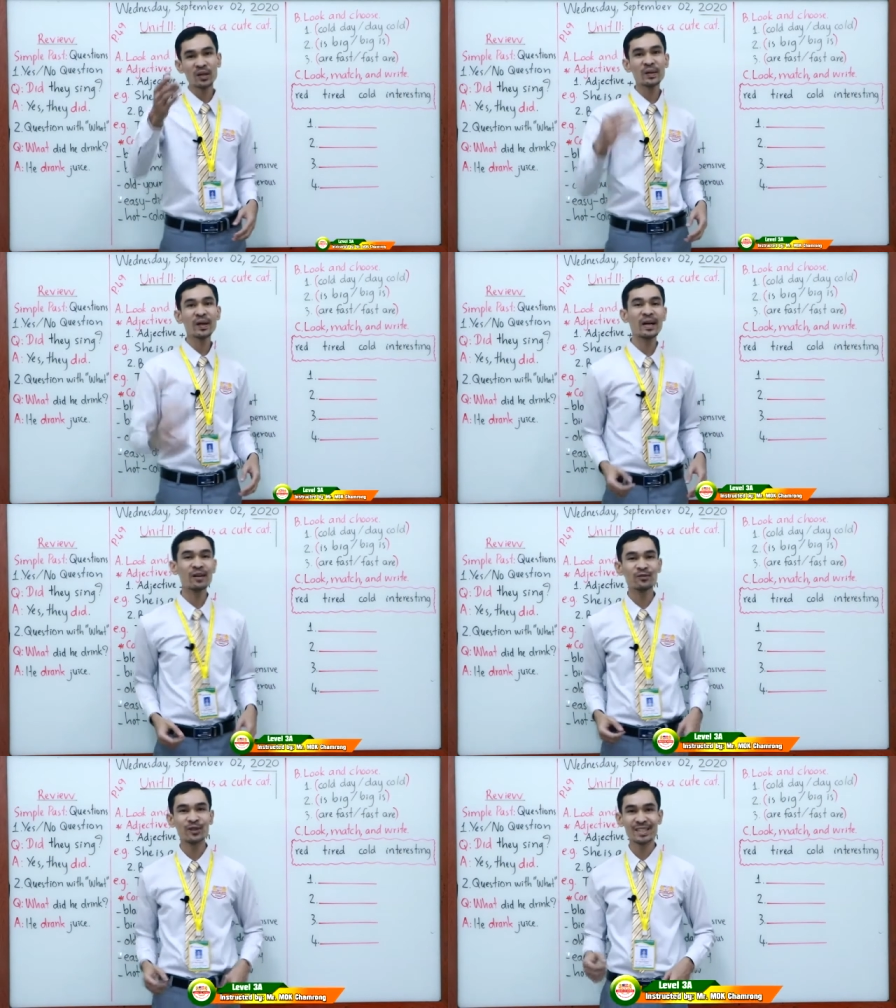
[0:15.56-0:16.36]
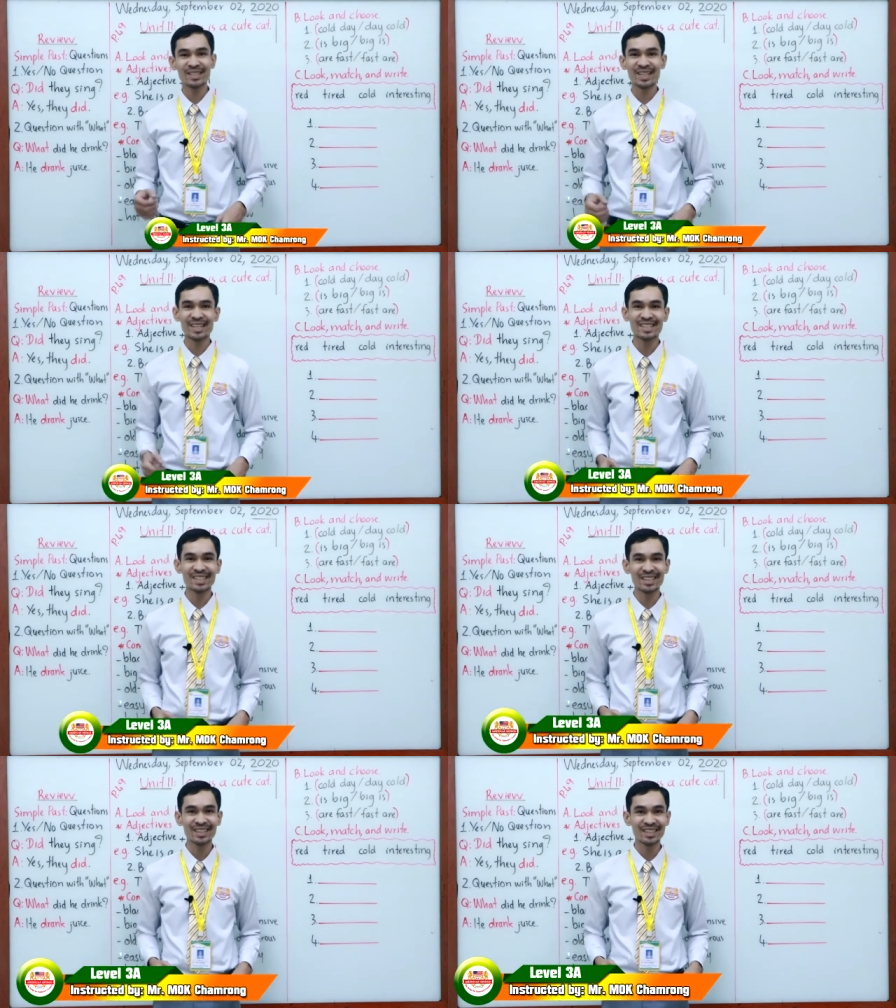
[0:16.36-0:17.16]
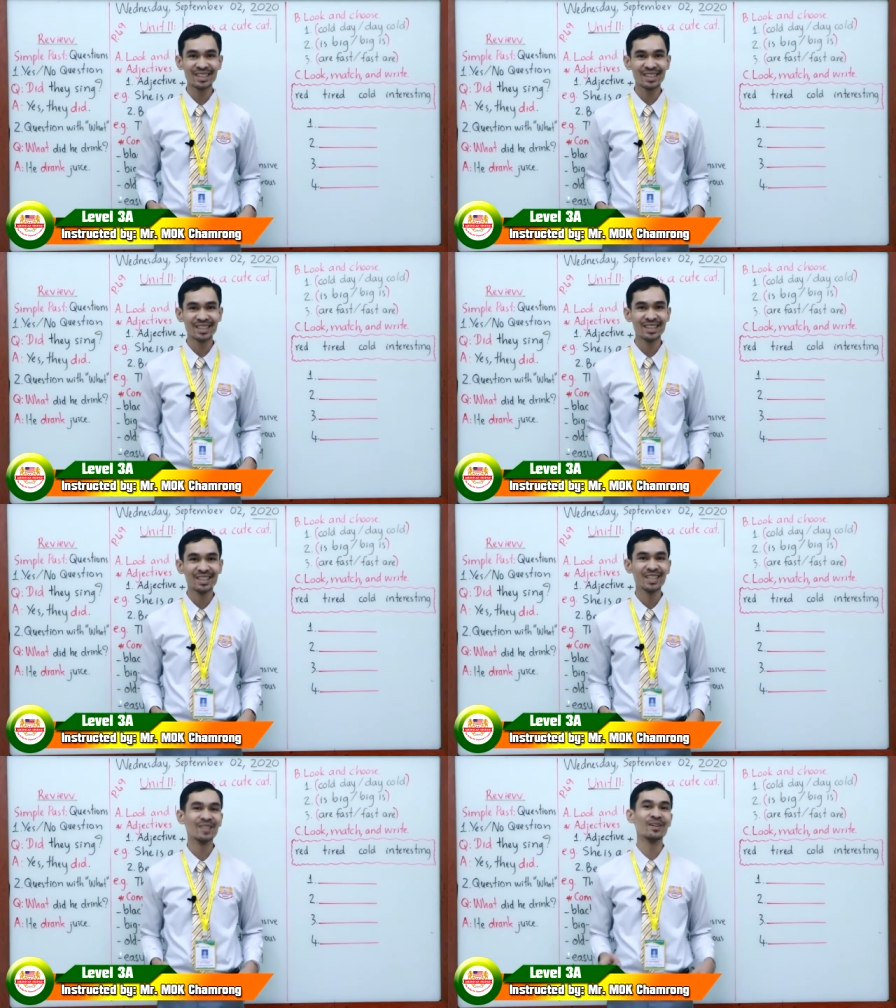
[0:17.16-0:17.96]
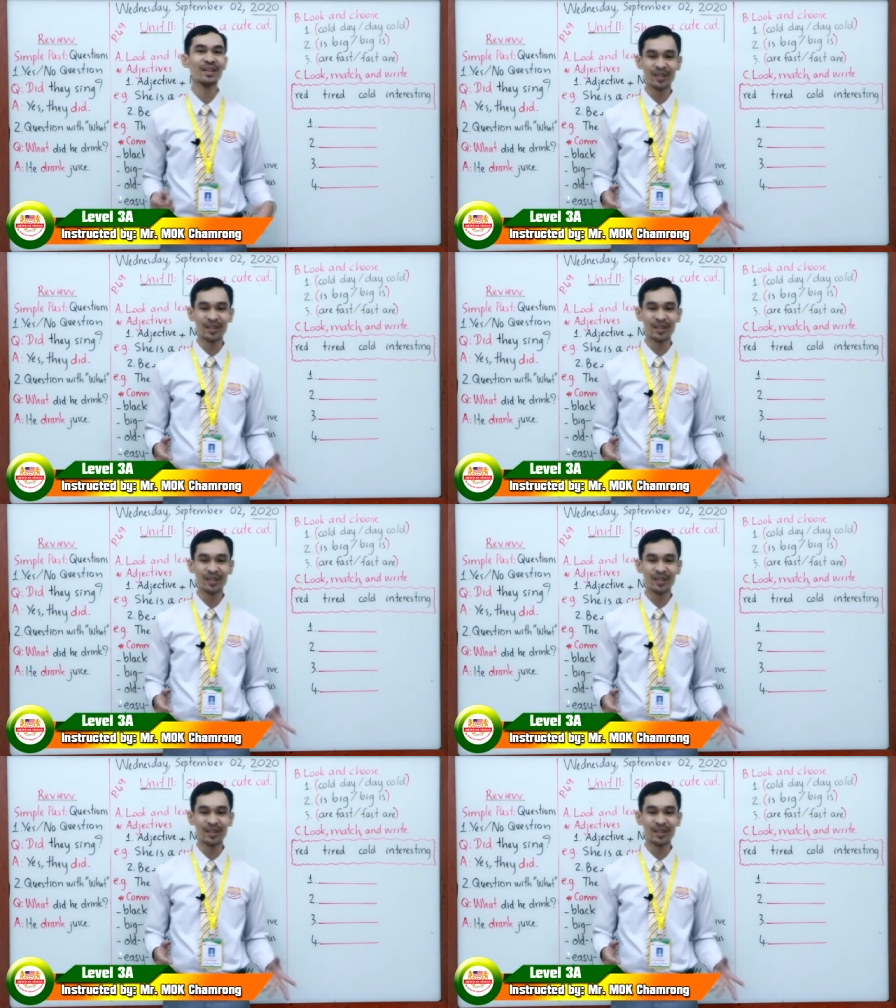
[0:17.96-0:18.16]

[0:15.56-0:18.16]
do you have for the second session? Very